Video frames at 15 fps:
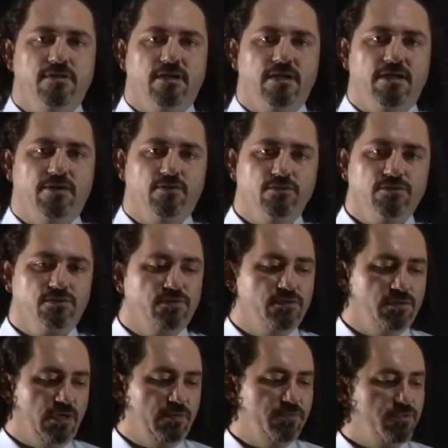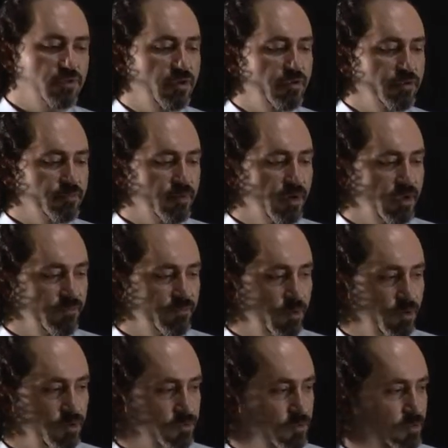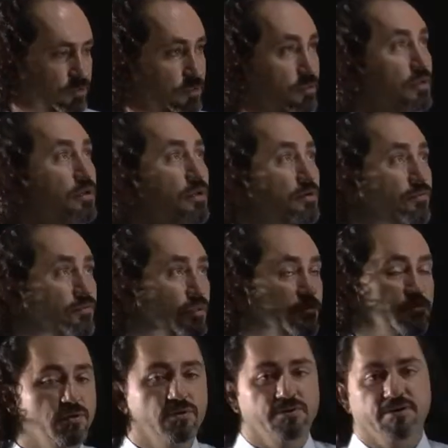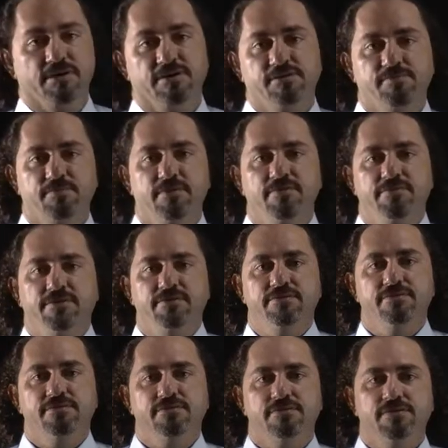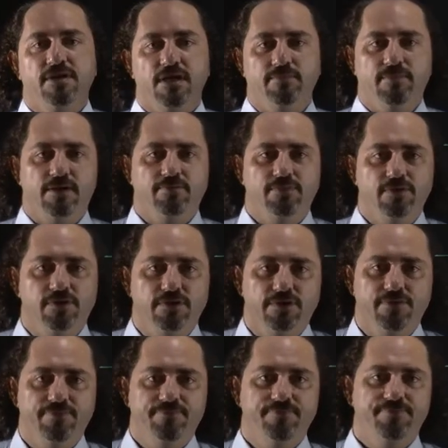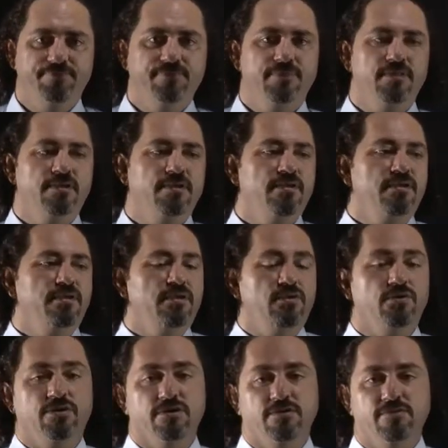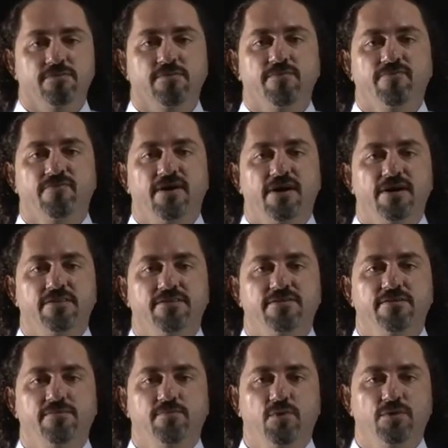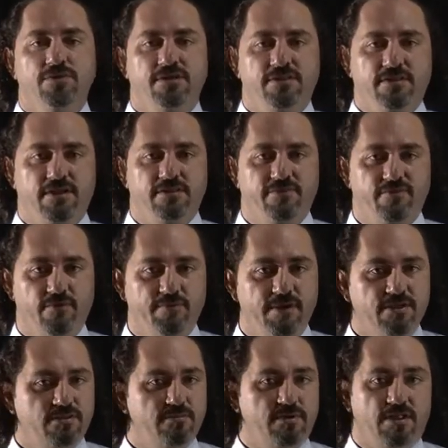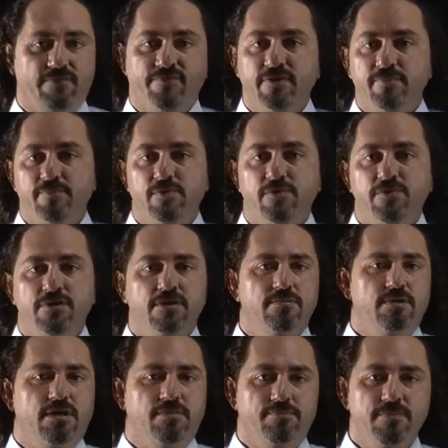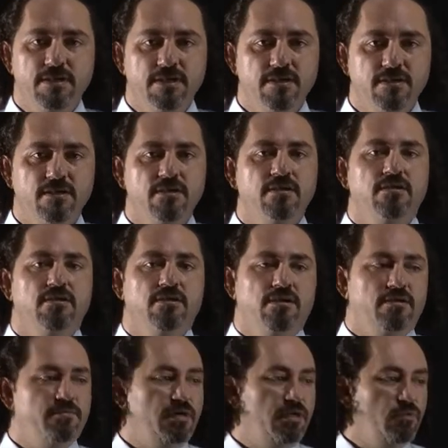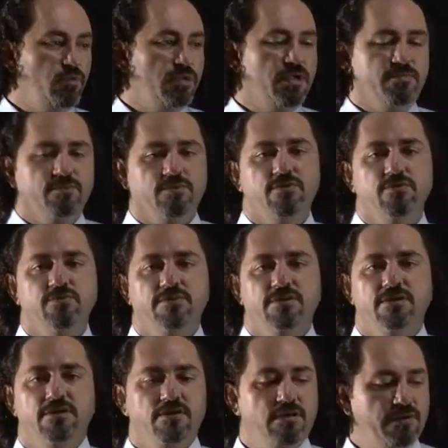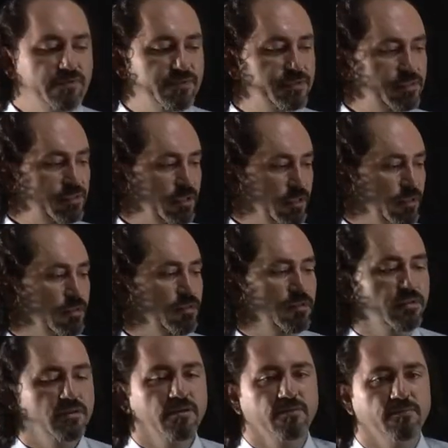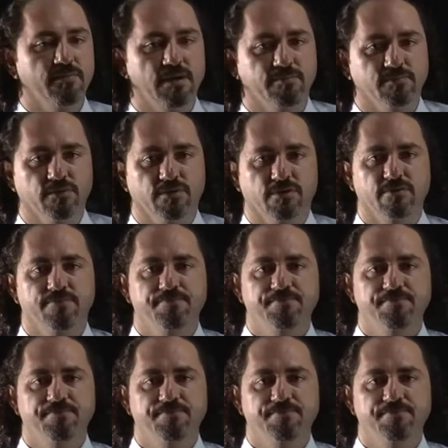and also I'm sharing my personal flip learning experience in my blog. You can find more detailed information about flip learning, about me, about what I'm doing, visiting my blog.